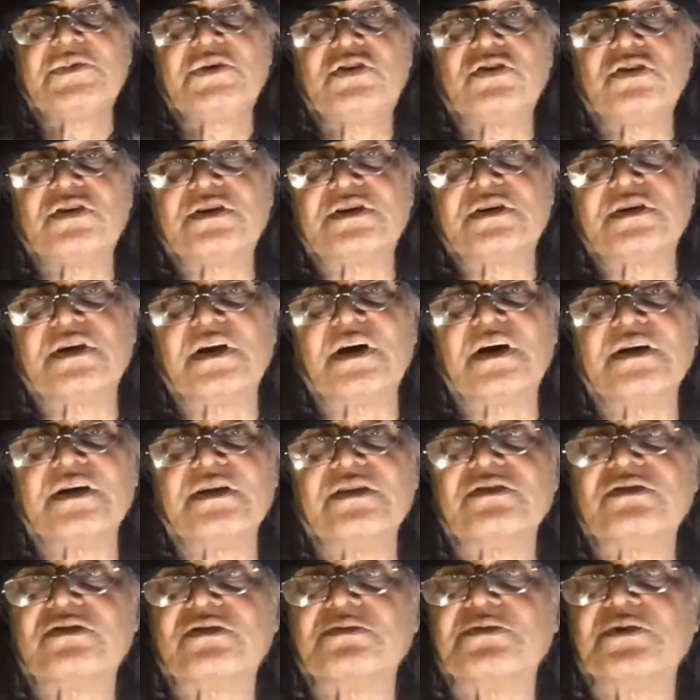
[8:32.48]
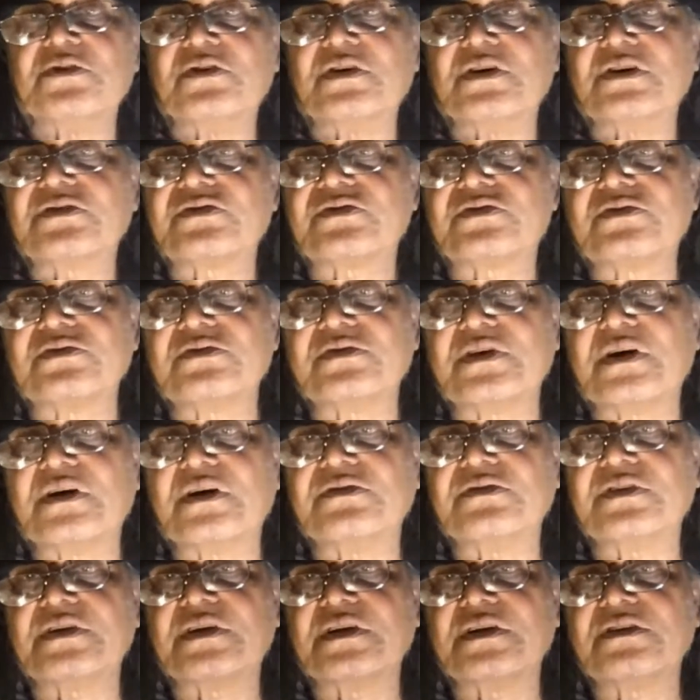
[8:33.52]
29th of August
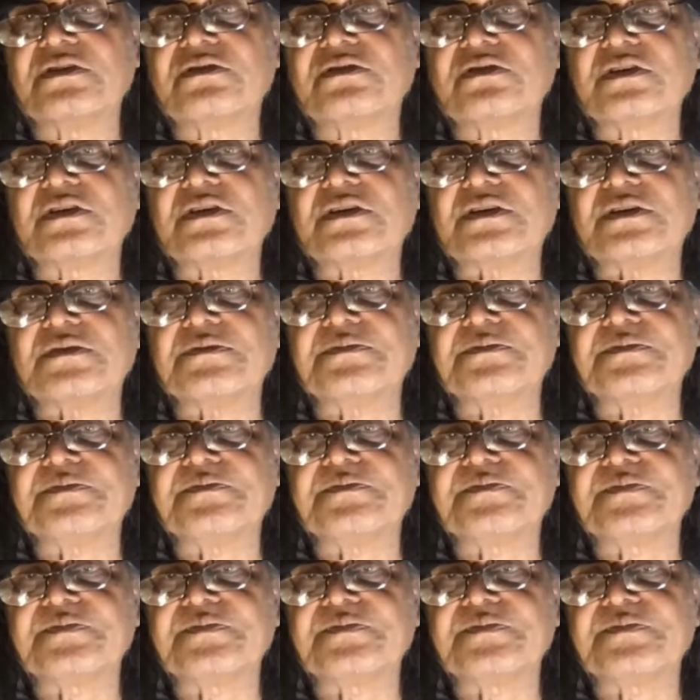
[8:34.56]
2020.